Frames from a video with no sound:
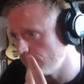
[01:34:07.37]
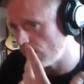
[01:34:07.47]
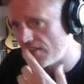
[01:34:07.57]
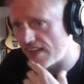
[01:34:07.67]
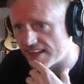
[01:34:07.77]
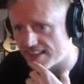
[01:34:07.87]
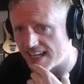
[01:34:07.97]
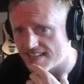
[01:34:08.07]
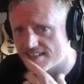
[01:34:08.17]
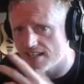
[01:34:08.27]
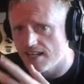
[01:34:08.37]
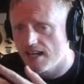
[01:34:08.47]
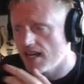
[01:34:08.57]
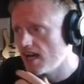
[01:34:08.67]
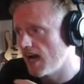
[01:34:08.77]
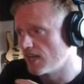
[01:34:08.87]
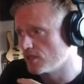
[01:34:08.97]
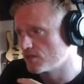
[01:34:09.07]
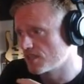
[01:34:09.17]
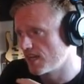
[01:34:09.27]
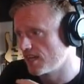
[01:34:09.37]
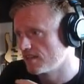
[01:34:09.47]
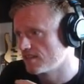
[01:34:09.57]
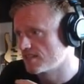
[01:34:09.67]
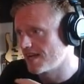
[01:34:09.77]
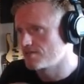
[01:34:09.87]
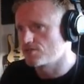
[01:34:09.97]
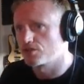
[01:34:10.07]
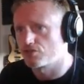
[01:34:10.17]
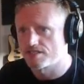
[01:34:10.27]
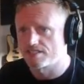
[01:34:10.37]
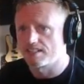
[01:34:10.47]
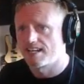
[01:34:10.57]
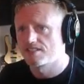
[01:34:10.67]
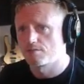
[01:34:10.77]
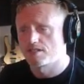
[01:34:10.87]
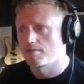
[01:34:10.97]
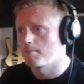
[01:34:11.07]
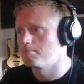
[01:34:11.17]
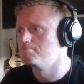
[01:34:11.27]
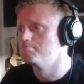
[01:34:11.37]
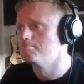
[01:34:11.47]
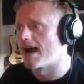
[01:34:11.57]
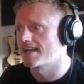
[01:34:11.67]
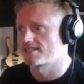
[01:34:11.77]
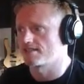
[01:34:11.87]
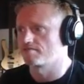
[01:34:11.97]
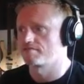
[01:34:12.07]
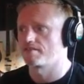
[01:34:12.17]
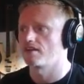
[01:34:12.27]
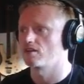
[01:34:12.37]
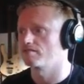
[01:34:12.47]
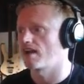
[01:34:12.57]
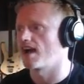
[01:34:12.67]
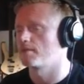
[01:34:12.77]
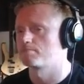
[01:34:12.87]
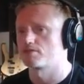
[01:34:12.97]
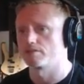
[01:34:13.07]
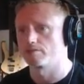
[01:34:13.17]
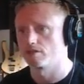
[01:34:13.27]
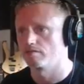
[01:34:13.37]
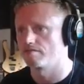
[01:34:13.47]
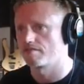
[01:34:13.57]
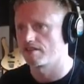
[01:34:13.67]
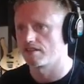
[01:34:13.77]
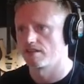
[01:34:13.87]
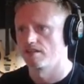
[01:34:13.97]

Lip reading: And then at the end, I use a Soundtoys Crystallizer, which I'm a massive fan of. Absolutely love the thing.